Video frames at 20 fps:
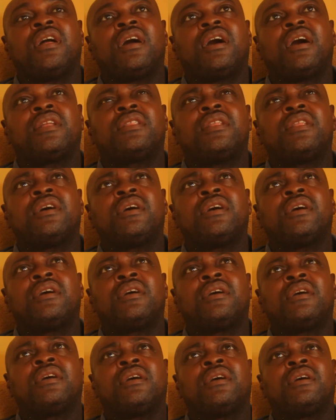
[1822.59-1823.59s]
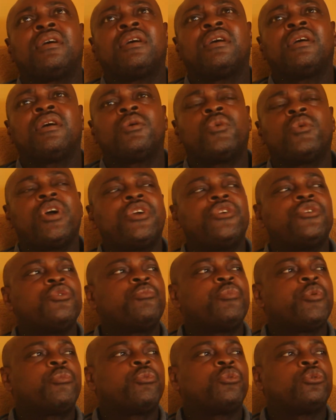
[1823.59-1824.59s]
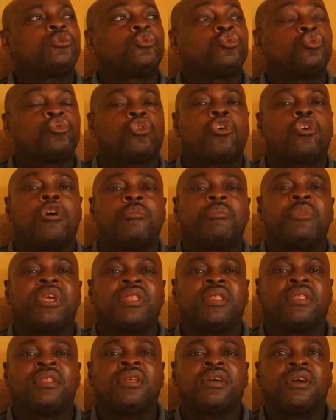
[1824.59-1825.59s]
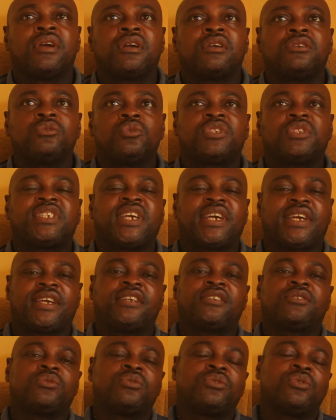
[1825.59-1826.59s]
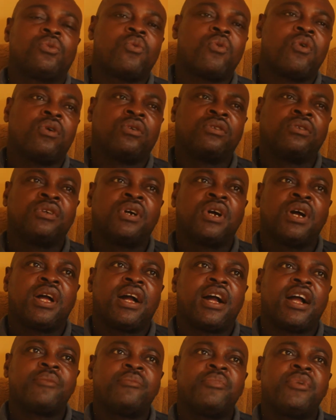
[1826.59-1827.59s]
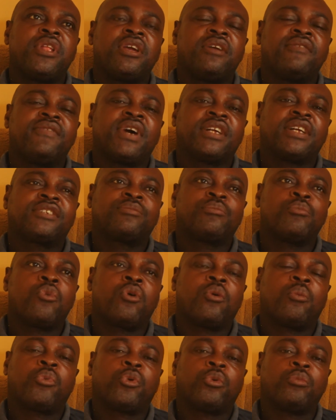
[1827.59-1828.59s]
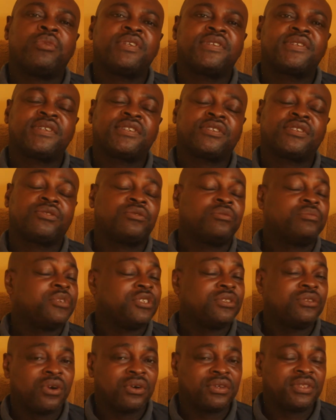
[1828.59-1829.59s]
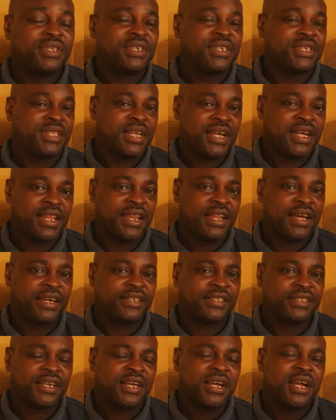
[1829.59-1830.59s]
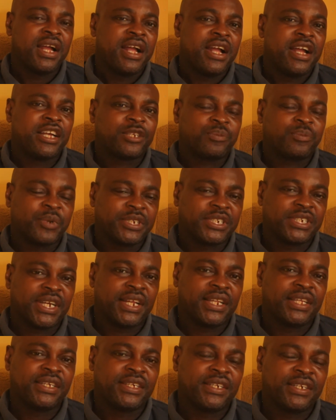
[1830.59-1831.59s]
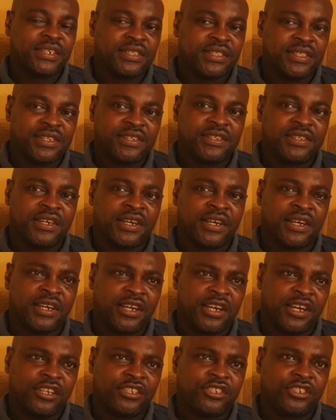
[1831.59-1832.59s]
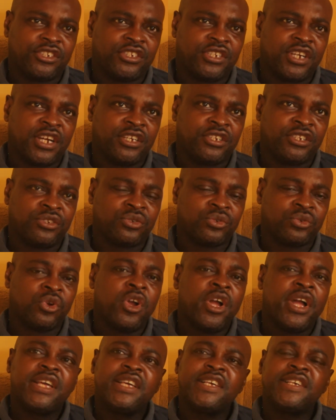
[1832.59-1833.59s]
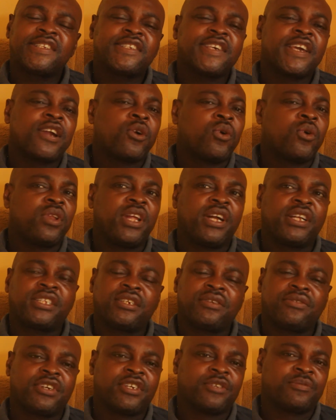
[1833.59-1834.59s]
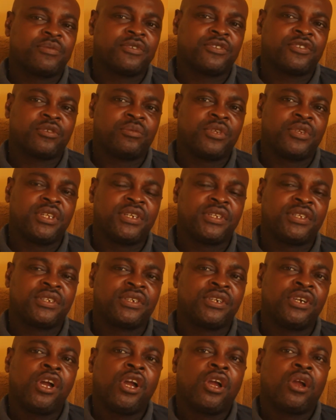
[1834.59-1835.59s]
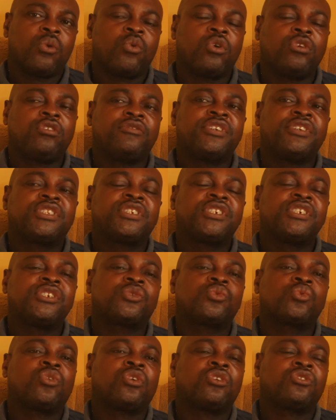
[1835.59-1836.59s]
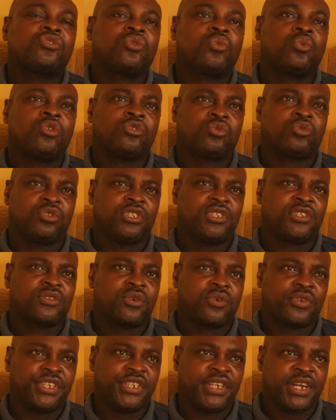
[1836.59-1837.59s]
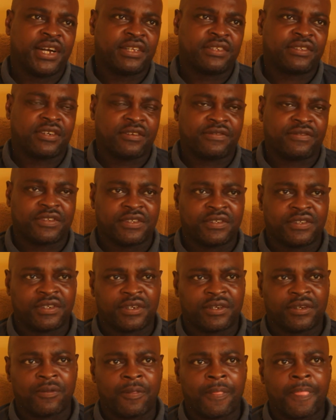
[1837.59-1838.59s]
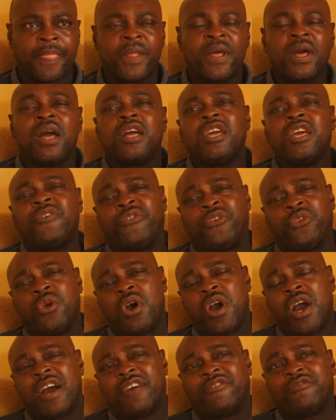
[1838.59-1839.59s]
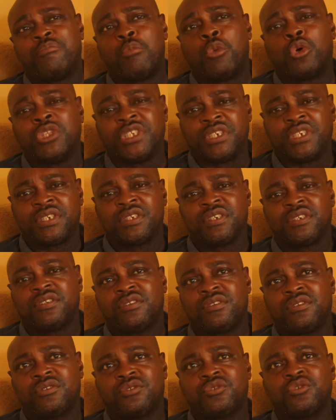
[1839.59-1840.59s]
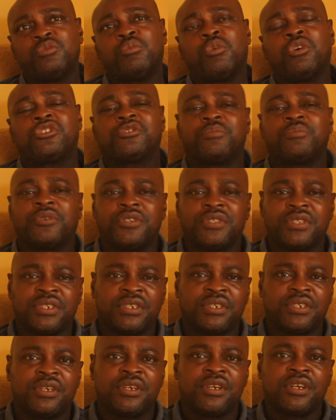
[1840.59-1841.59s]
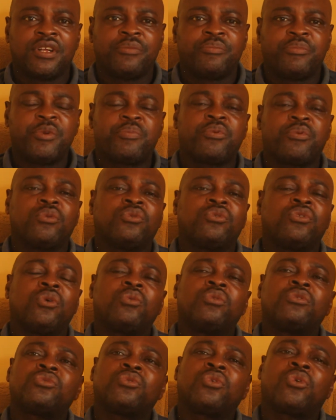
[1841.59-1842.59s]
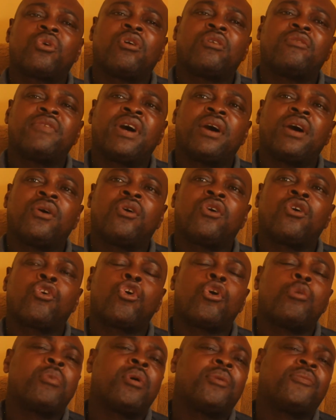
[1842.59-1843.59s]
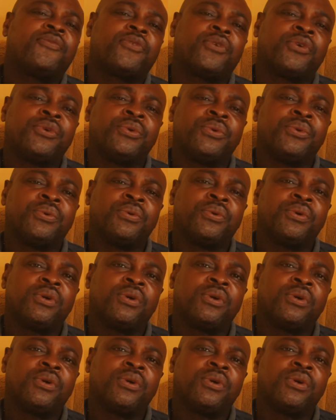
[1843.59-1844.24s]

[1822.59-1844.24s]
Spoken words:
And when you people too come in, you take it to the world. I believe that more publicity will be done in that light, especially in this Echija issue. It's a collective responsibility. One of the things we also want to discourage ourselves is if you don't have money, too much money, people will not want to cover or come up for you.